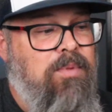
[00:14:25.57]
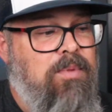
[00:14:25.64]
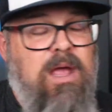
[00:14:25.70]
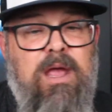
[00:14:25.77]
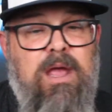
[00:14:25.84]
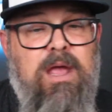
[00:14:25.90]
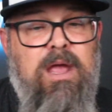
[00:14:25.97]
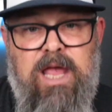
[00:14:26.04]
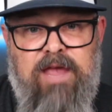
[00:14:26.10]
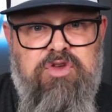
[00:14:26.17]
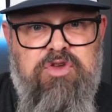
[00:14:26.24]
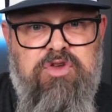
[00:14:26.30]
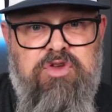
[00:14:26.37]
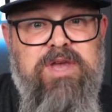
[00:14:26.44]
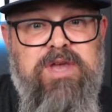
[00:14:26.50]
If you
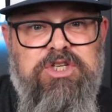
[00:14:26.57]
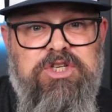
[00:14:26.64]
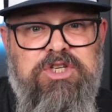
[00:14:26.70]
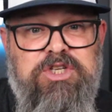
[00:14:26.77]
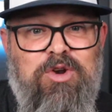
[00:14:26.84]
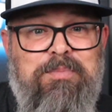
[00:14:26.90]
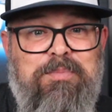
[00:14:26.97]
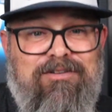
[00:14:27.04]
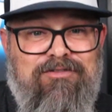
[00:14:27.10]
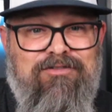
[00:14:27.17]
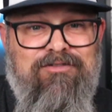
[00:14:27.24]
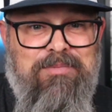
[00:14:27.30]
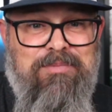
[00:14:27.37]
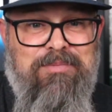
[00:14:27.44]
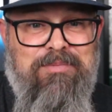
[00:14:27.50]
get your lure back from
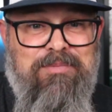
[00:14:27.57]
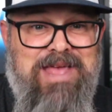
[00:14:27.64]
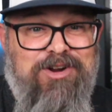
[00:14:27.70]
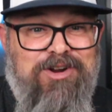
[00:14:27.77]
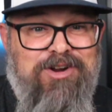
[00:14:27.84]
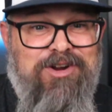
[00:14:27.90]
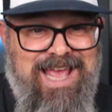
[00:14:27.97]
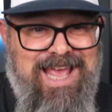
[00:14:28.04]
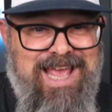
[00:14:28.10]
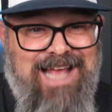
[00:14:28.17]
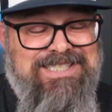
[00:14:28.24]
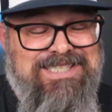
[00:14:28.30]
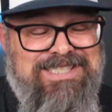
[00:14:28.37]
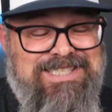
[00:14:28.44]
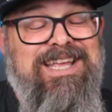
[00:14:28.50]
that first cast,
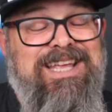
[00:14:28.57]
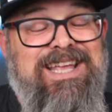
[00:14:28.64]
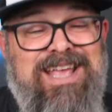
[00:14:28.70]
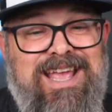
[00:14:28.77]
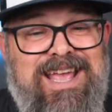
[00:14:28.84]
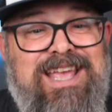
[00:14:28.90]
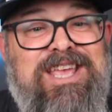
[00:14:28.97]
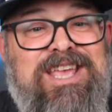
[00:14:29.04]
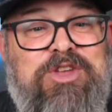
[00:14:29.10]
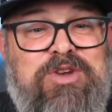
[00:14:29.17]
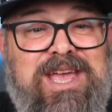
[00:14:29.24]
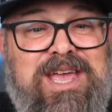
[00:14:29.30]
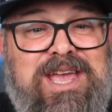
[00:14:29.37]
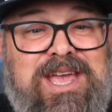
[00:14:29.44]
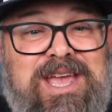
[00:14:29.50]
you can
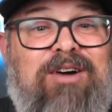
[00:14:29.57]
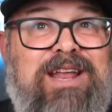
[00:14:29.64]
count it